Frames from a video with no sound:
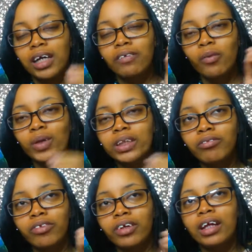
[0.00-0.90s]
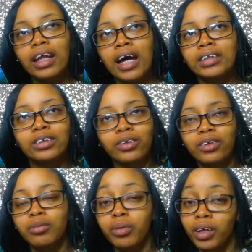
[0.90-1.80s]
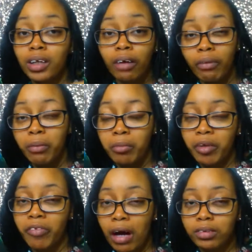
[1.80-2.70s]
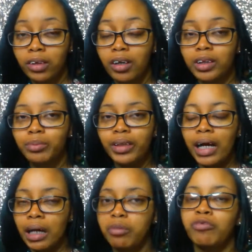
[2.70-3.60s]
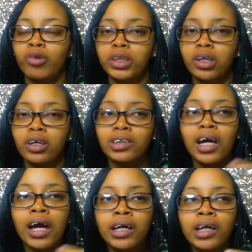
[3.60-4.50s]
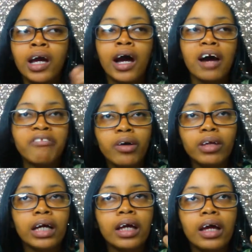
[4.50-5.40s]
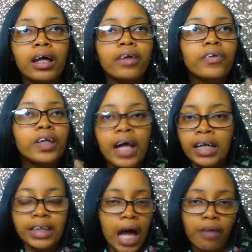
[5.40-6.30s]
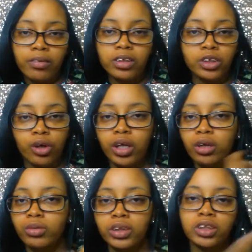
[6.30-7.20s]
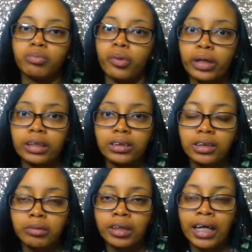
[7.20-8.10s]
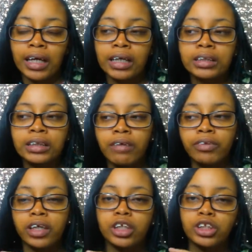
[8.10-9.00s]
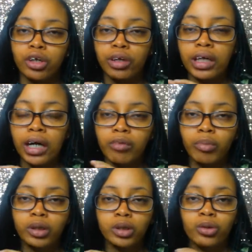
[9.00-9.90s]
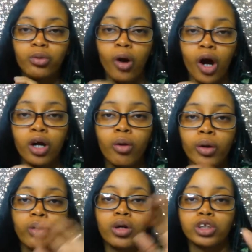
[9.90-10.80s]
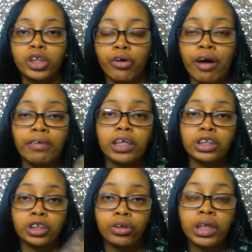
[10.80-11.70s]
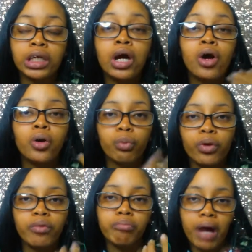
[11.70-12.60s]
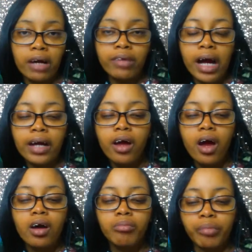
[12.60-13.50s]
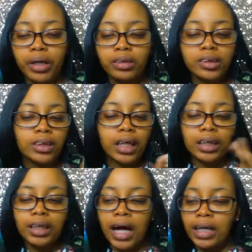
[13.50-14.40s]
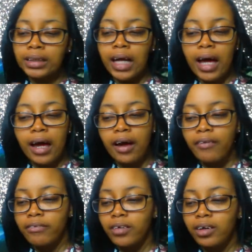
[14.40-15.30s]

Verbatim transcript: if it wasn't for the last third of the book, it definitely would have been a five stars, but I gave it four stars, and I felt like the last half of the journey was just boring to me. Like, it's definitely a journey kind of book, so you are going on a traveling journey with Myrad, but that last half